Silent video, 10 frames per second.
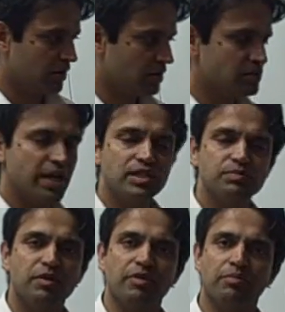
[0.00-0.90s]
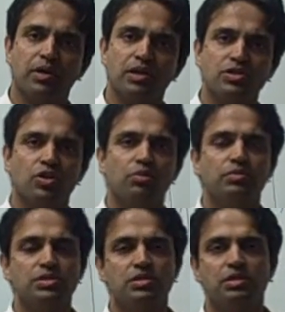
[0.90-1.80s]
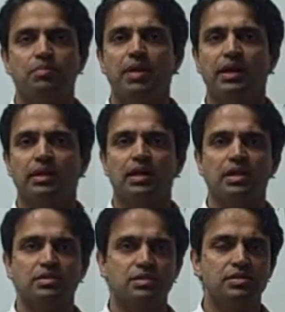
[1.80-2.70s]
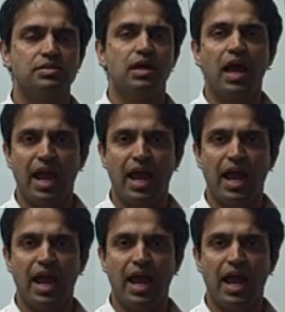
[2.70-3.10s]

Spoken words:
This ends my webcast on business impact analysis